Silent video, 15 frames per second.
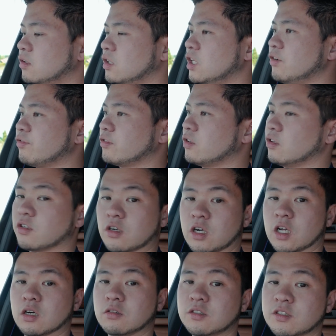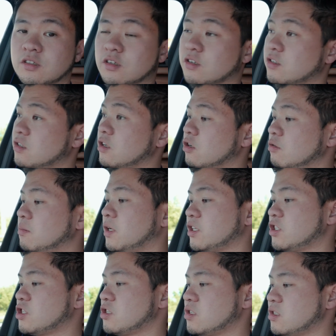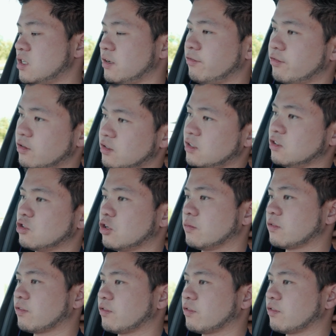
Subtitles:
Even under load, there's no much difference in terms